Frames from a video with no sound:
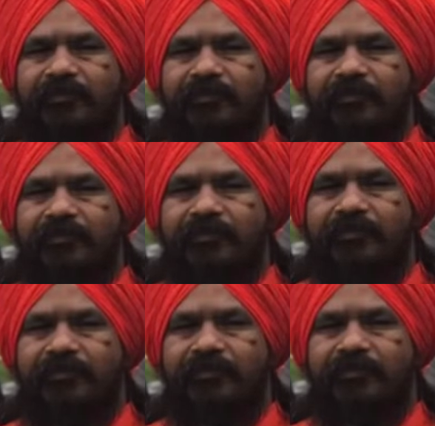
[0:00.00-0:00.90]

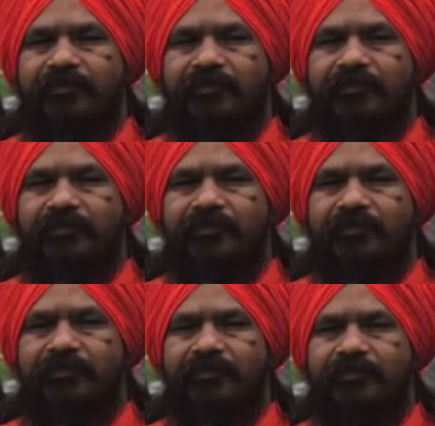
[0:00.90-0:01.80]

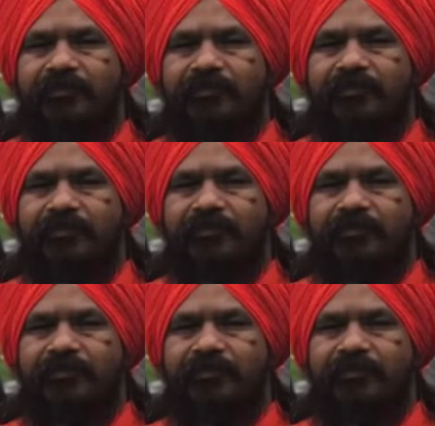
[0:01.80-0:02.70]

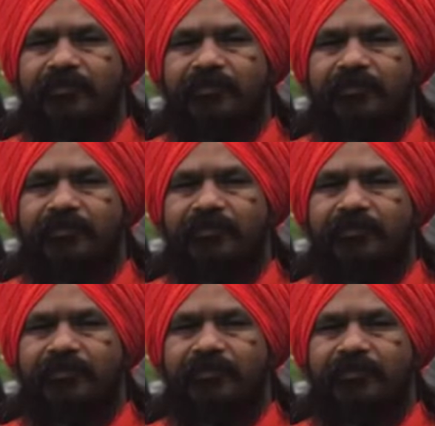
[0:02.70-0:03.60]

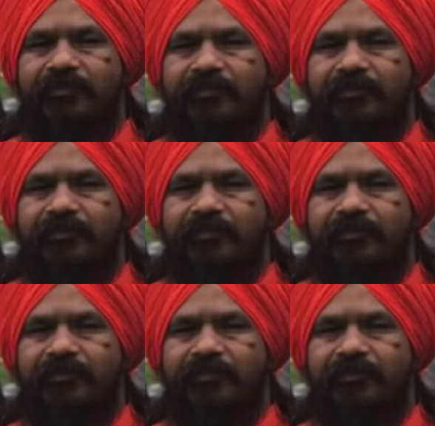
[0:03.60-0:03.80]
(silent)